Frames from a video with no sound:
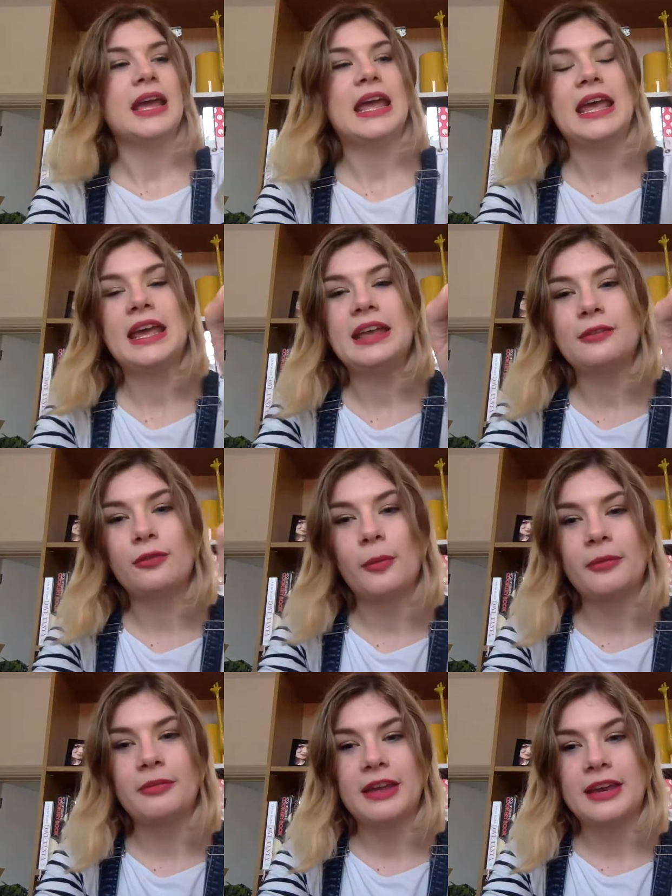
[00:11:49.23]
It is
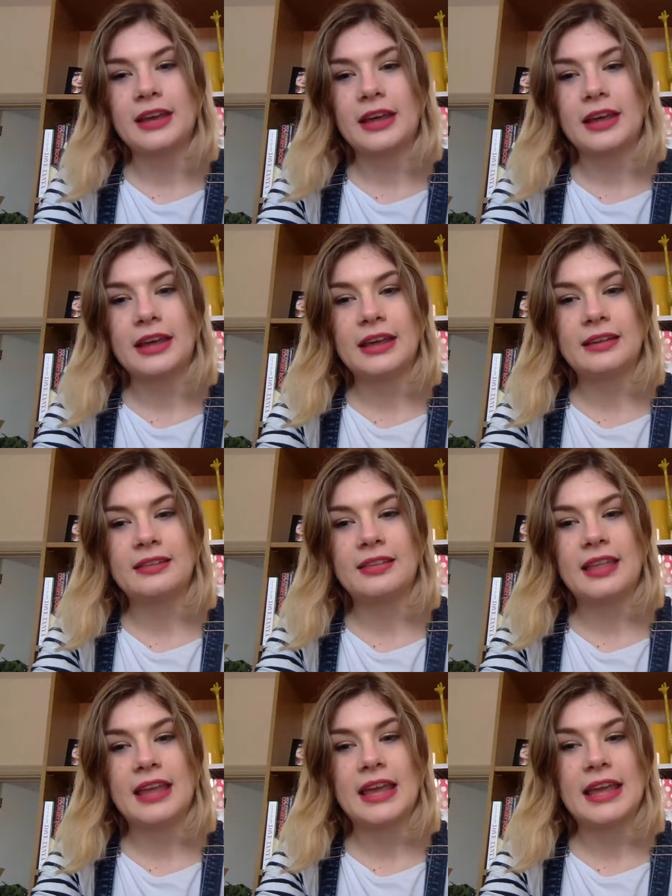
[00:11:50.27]
from Aveda. It's
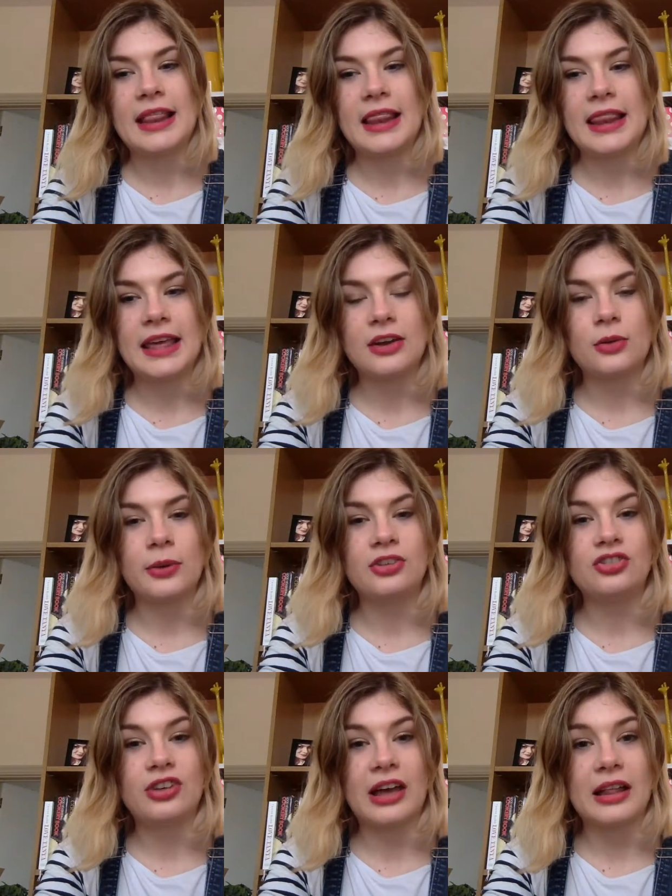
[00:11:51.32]
the
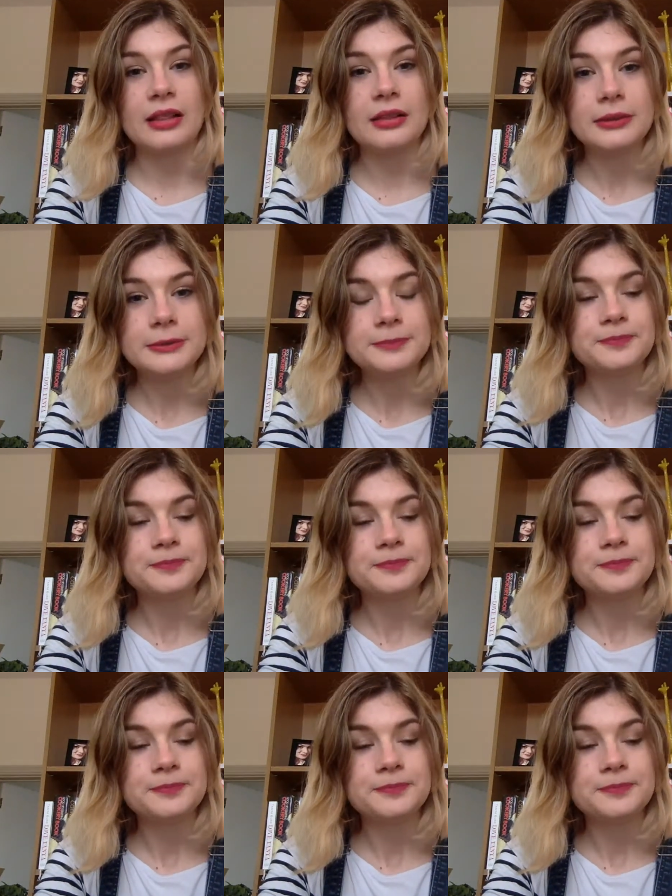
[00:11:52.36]
liquid gel.